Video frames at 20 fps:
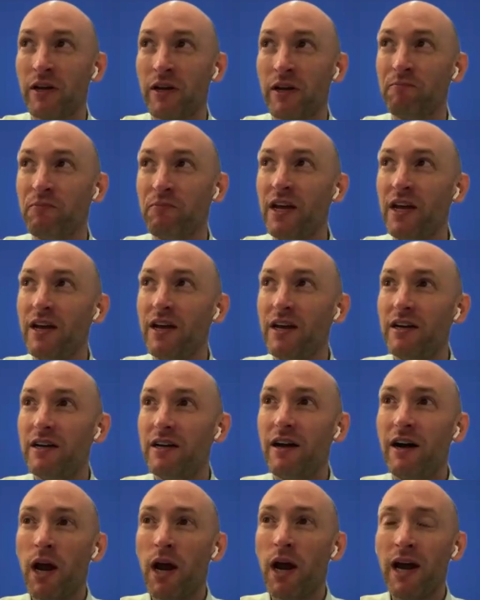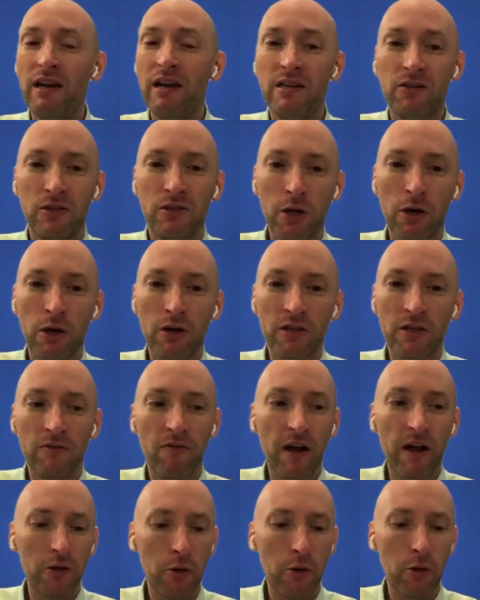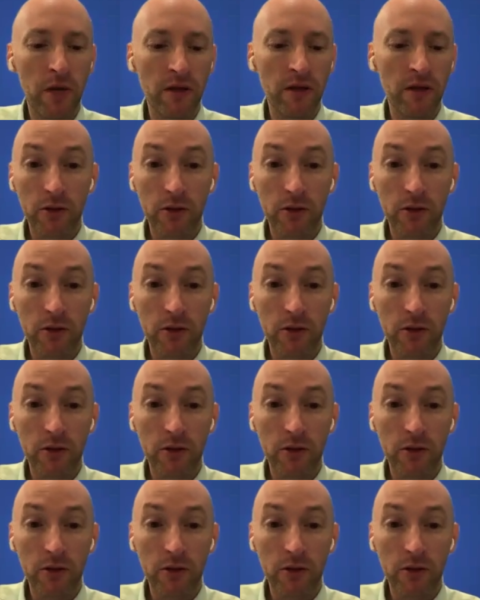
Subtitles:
But when I started developing